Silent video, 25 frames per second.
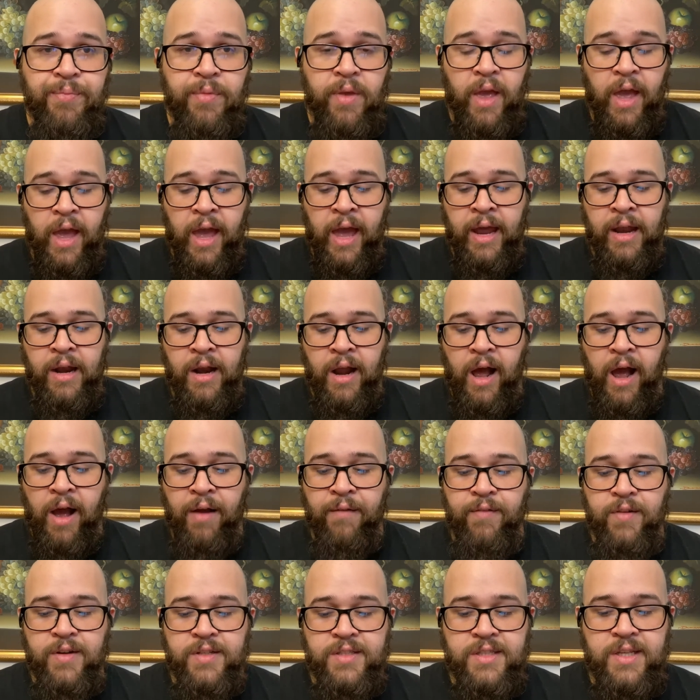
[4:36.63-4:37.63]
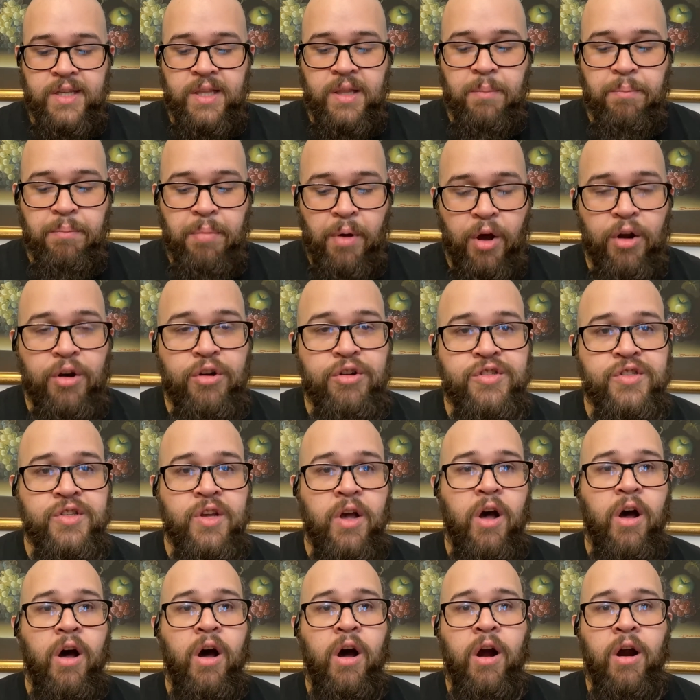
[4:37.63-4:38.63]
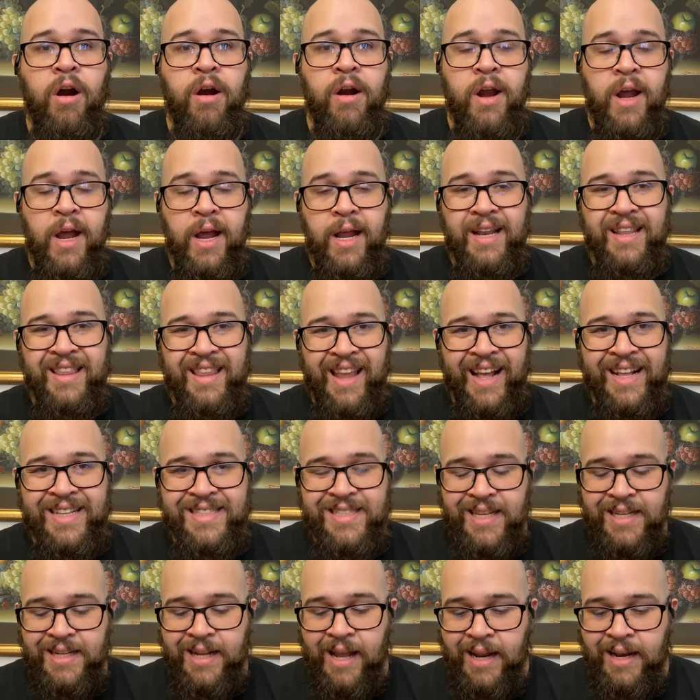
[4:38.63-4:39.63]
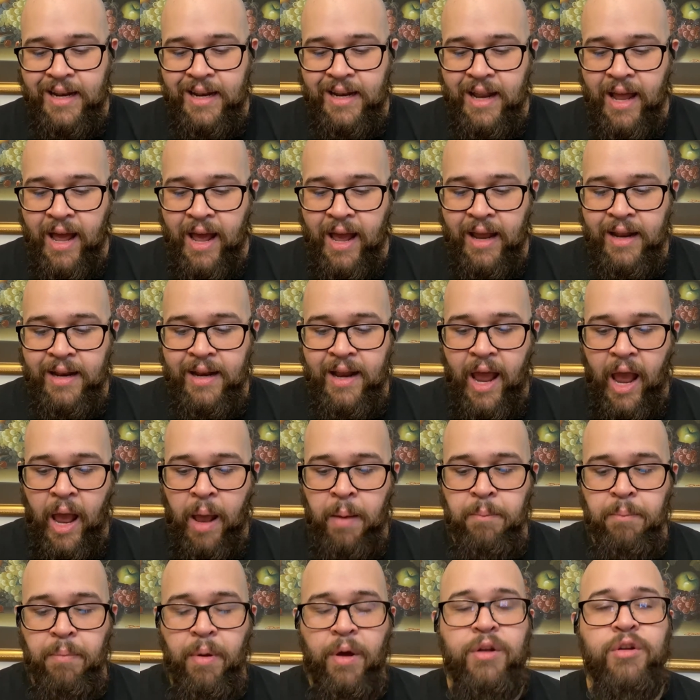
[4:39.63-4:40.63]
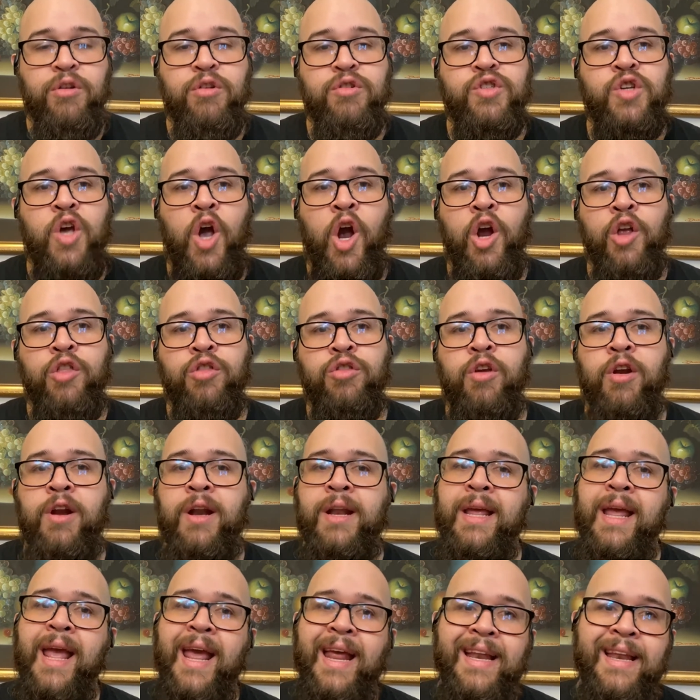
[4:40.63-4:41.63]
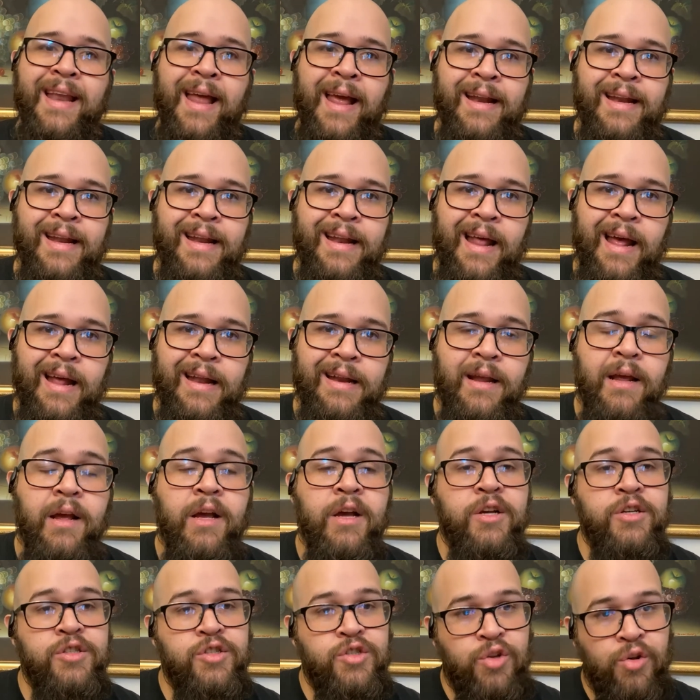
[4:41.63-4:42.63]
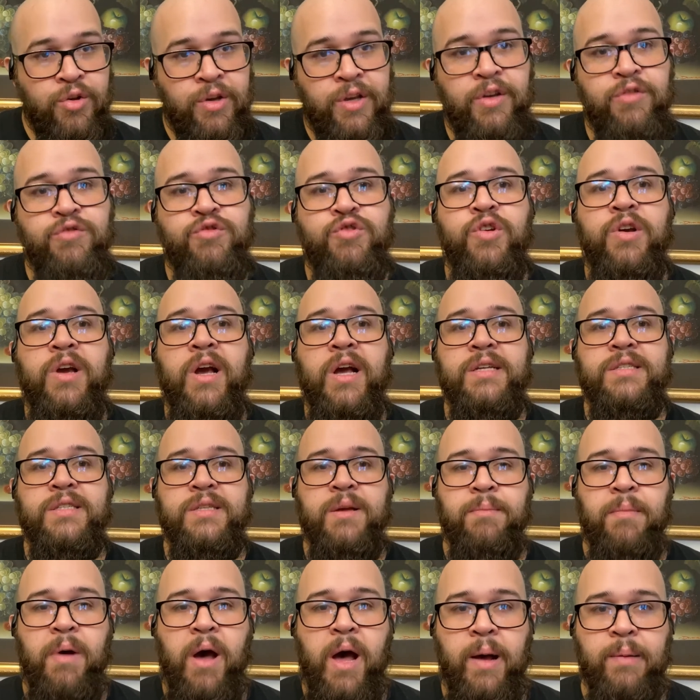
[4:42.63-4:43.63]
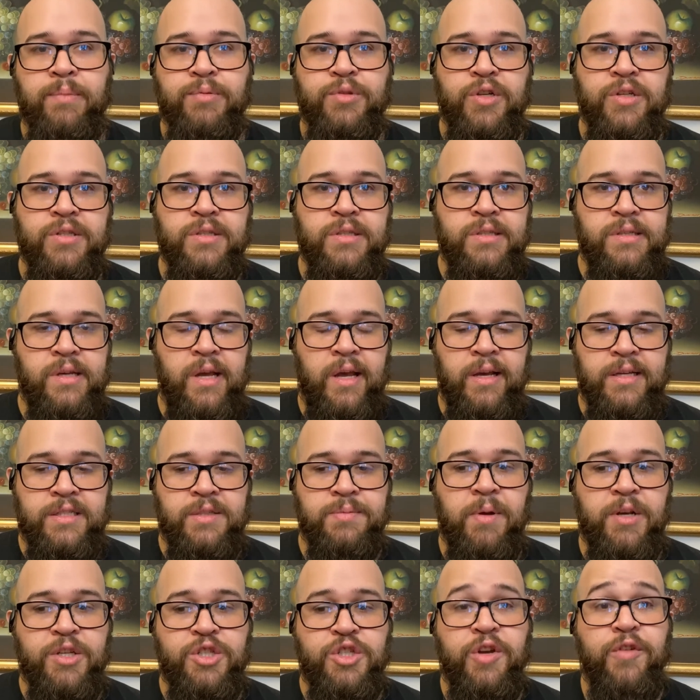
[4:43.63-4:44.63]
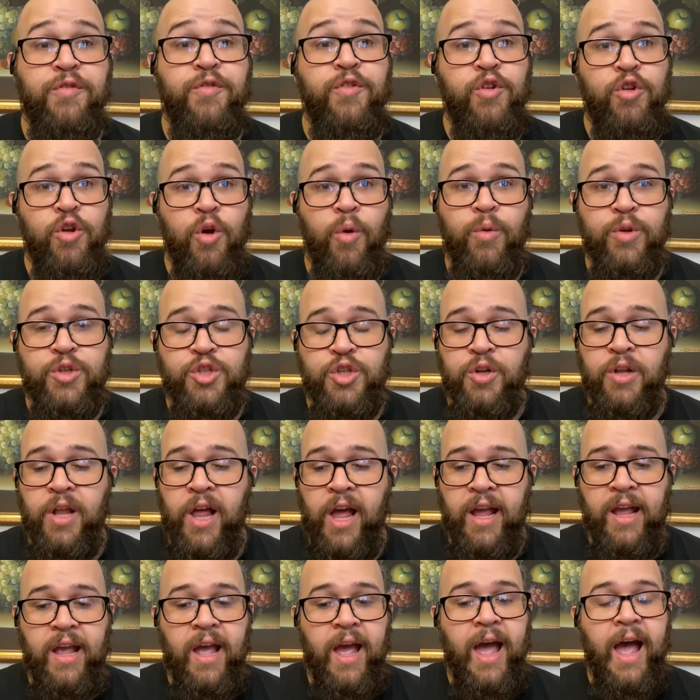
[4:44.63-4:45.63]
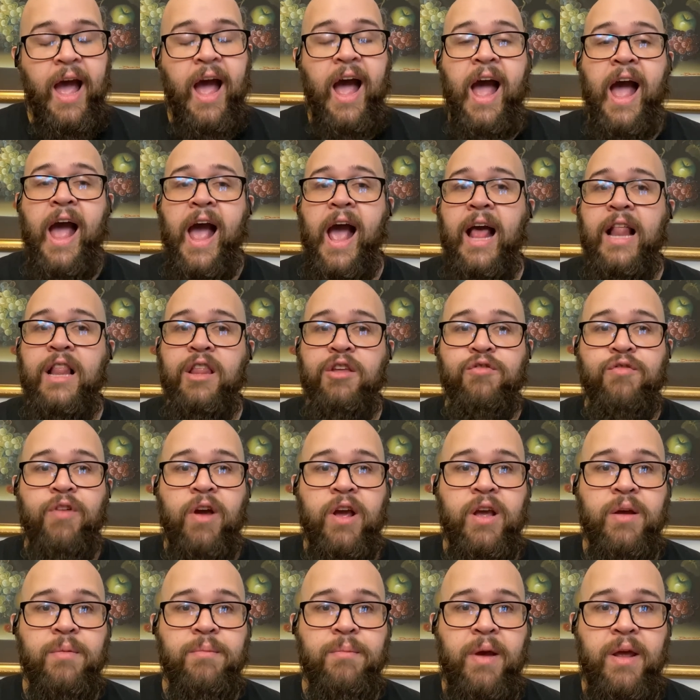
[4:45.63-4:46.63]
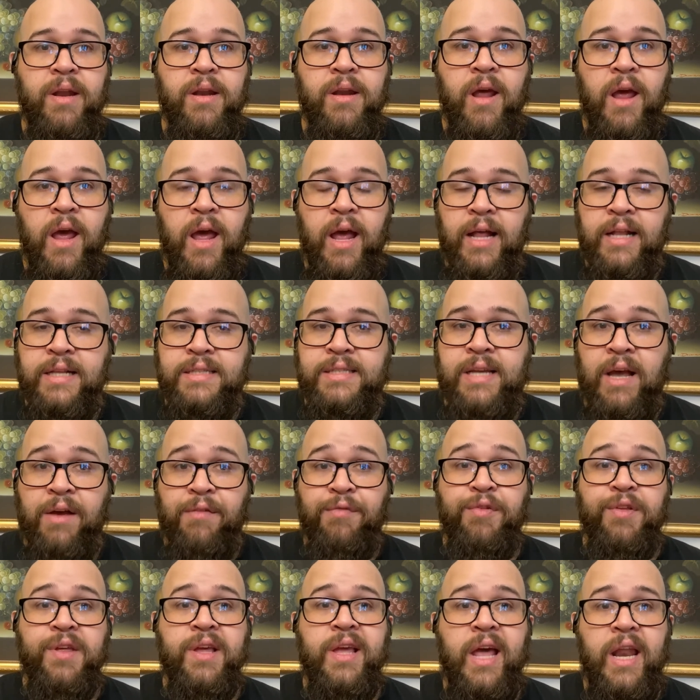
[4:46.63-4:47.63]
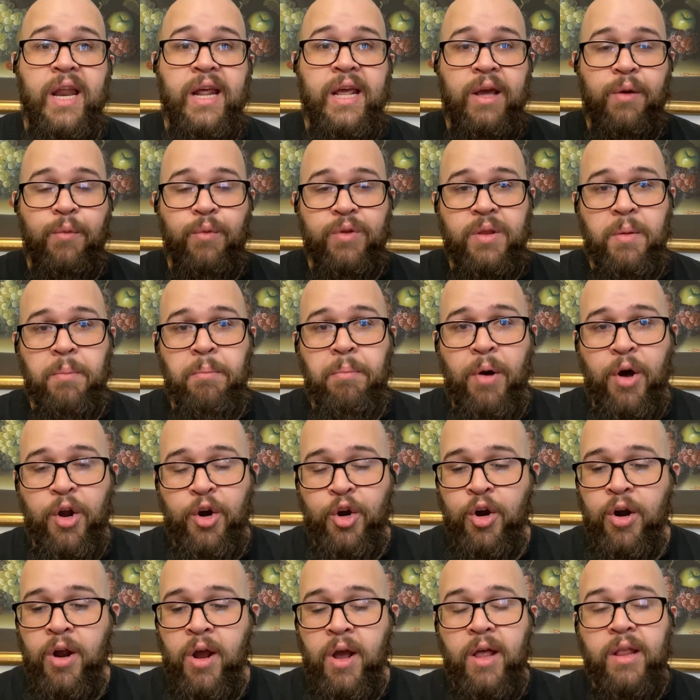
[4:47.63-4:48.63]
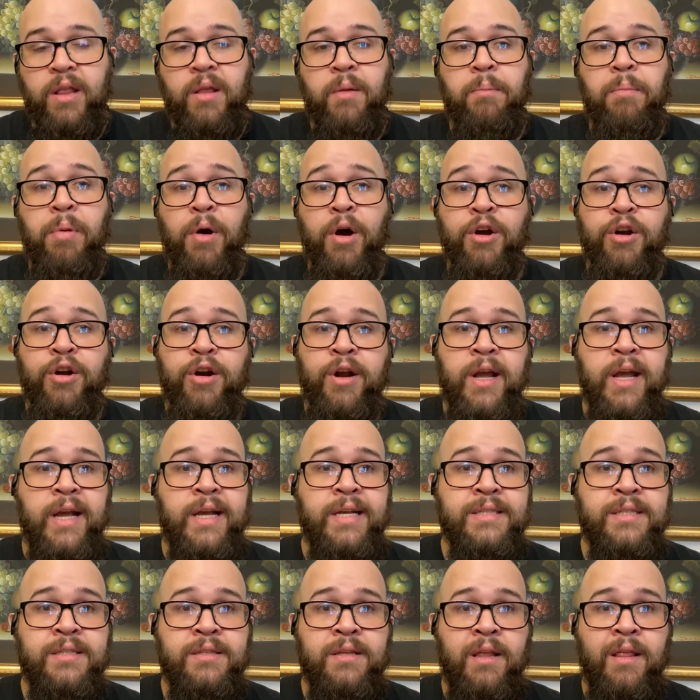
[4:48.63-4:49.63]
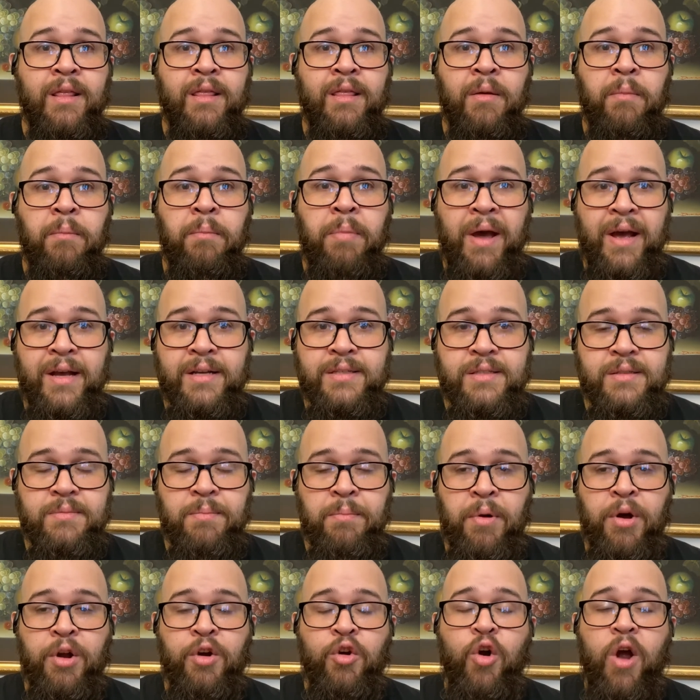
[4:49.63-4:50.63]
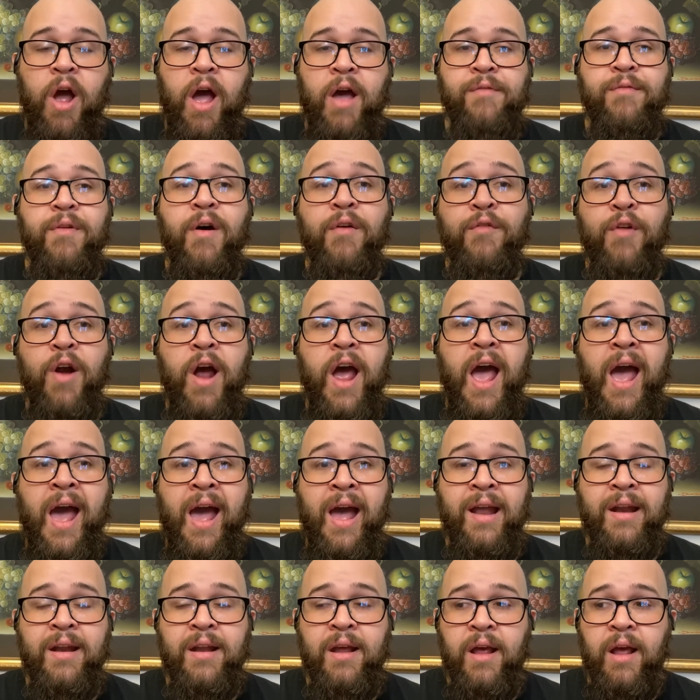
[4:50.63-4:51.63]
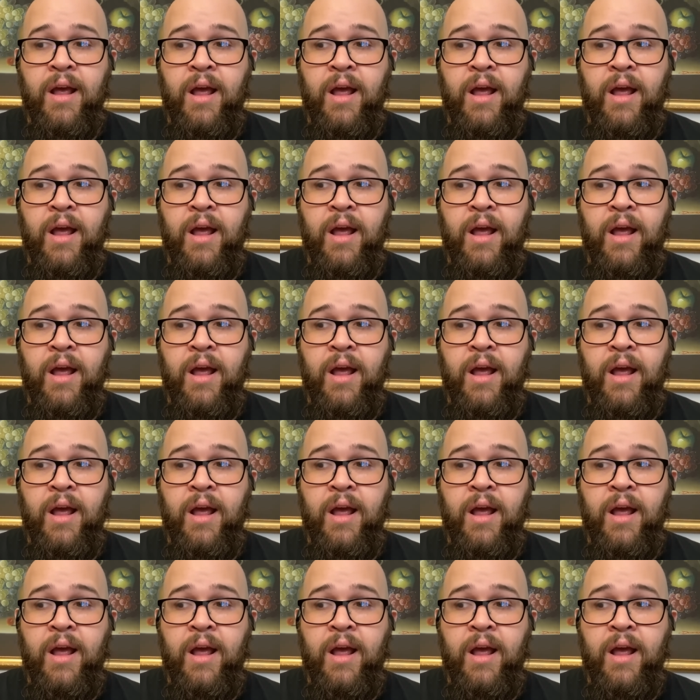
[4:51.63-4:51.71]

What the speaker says: And obviously the butters are $19.99 and bundles are $38.99. So it gives you guys some options, especially if you know what you like. I highly recommend definitely getting it with the butter. The butter is the best butter I've ever had.